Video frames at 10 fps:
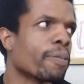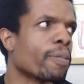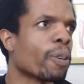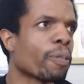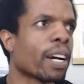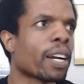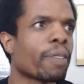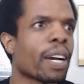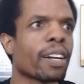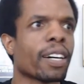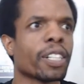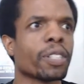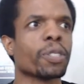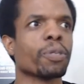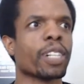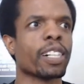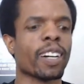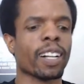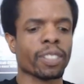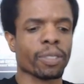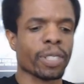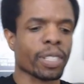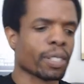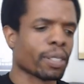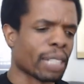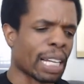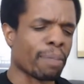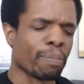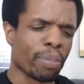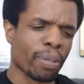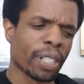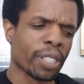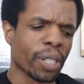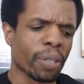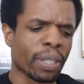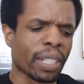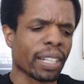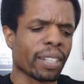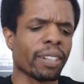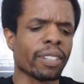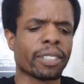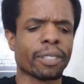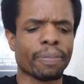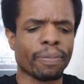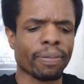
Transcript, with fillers: for right around $120, which is, I'm pretty sure, what they cost.